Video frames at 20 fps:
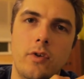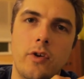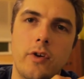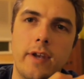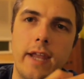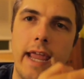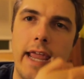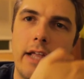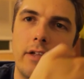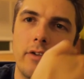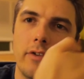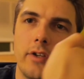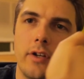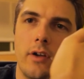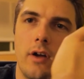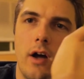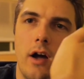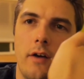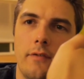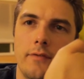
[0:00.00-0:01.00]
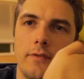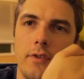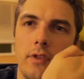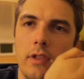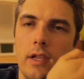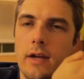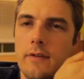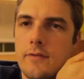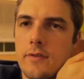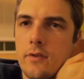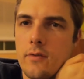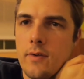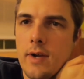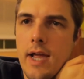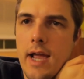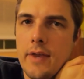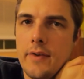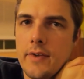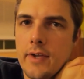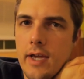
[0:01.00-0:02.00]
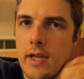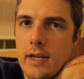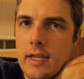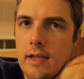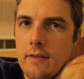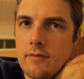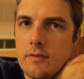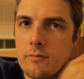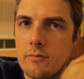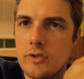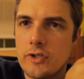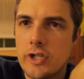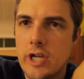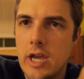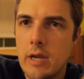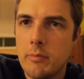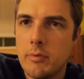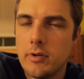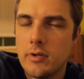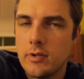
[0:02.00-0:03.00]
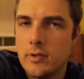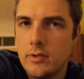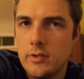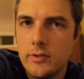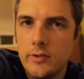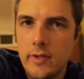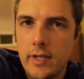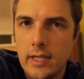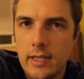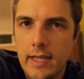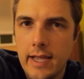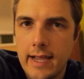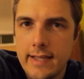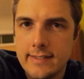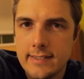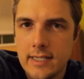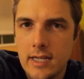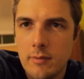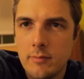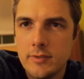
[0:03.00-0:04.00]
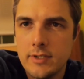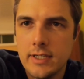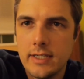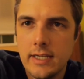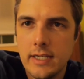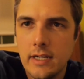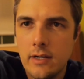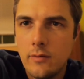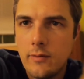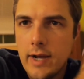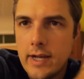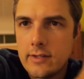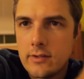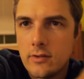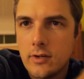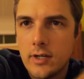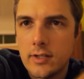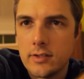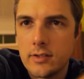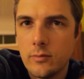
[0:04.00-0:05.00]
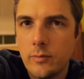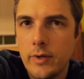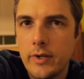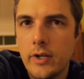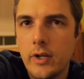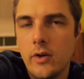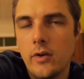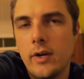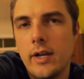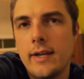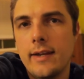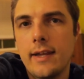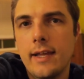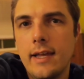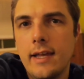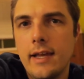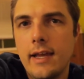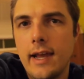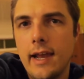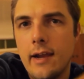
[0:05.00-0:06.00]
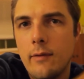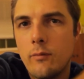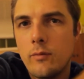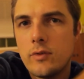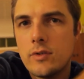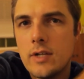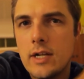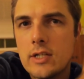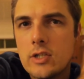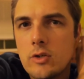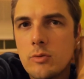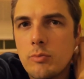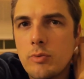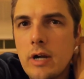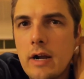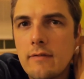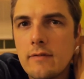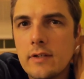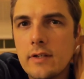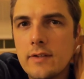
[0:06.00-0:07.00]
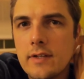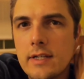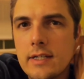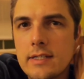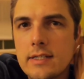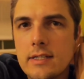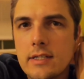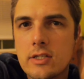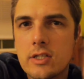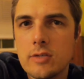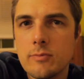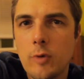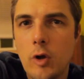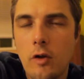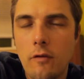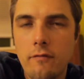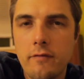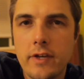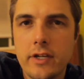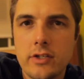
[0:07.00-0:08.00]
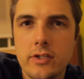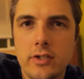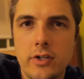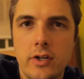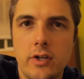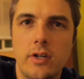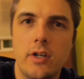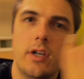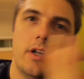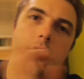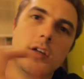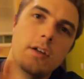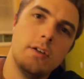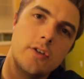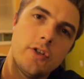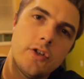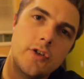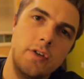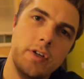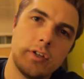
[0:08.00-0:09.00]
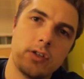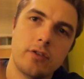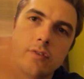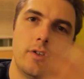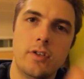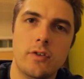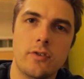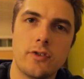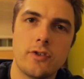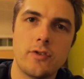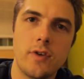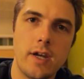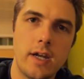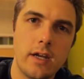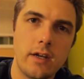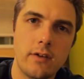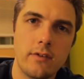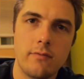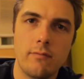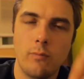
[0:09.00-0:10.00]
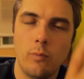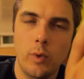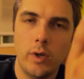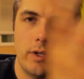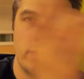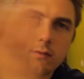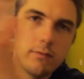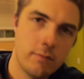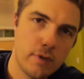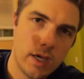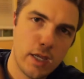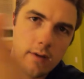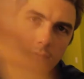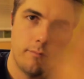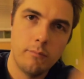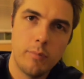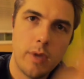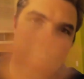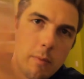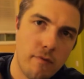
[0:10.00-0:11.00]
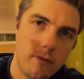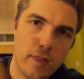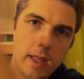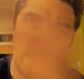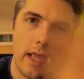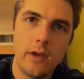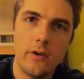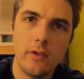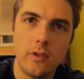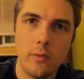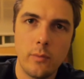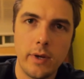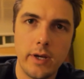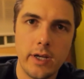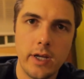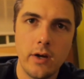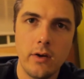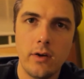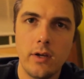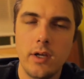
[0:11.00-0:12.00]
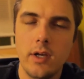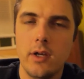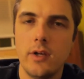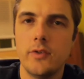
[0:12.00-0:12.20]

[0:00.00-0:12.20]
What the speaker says: You can angle it off to the left or the right to kind of give some shape to that light as it comes in, and it rakes across the window, and it's not so prevalent that it's a small fixture shooting straight in one kind of beam of light into the window.